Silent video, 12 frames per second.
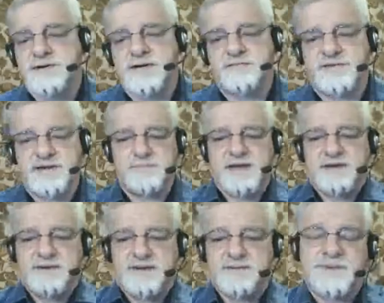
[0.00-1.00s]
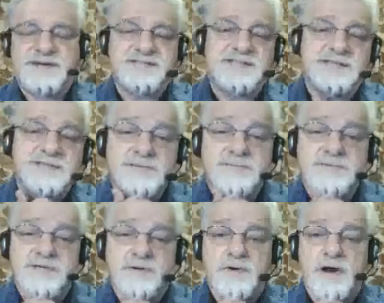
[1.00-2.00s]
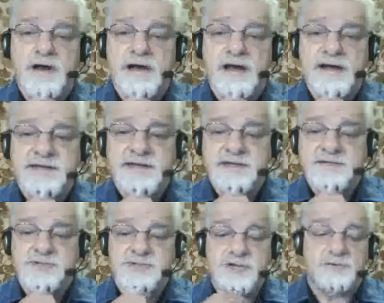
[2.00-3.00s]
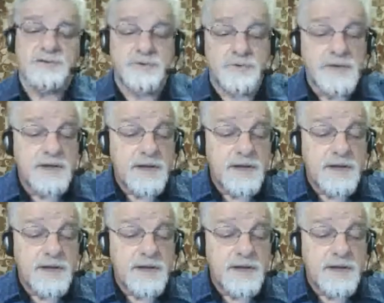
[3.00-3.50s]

have any mail on my system, so I, I can't show you.